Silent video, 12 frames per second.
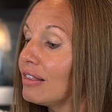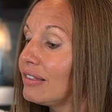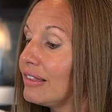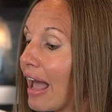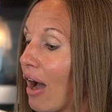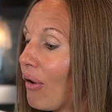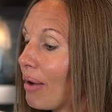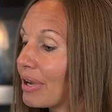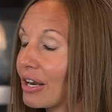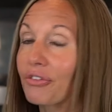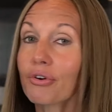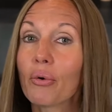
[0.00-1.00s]
Now I'm
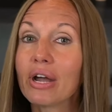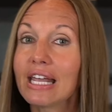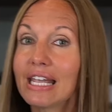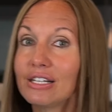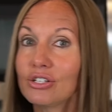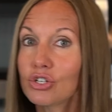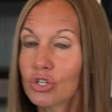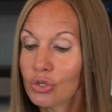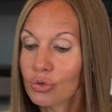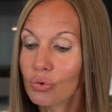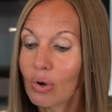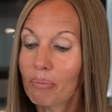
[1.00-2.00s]
going to throw it
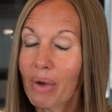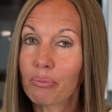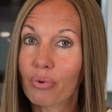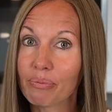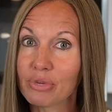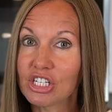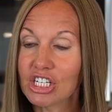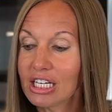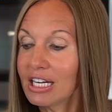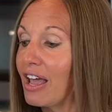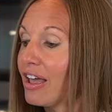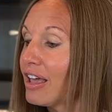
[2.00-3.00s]
into my bread
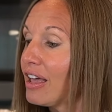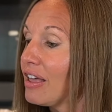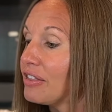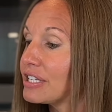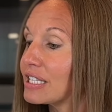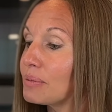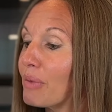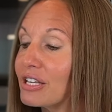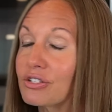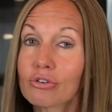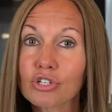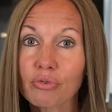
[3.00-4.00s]
machine. This is my
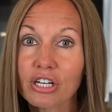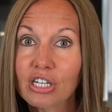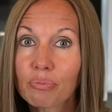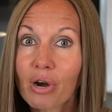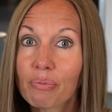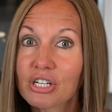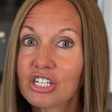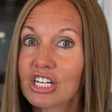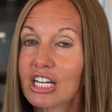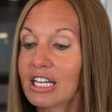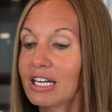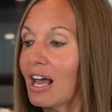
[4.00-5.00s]
Zojireshi bread
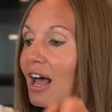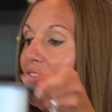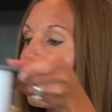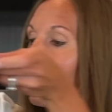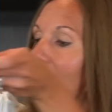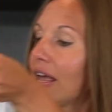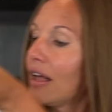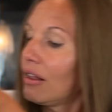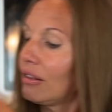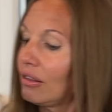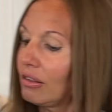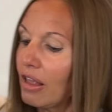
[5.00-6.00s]
machine. I
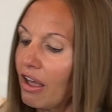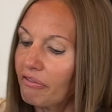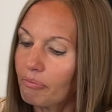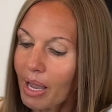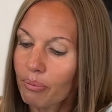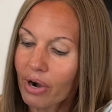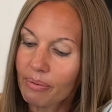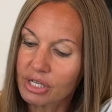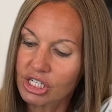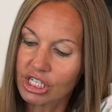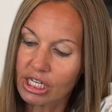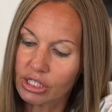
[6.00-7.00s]
love my bread
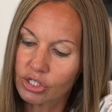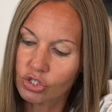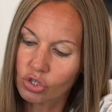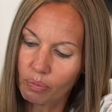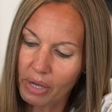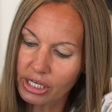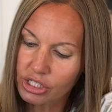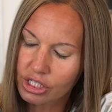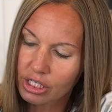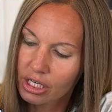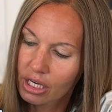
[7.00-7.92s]
machine so much.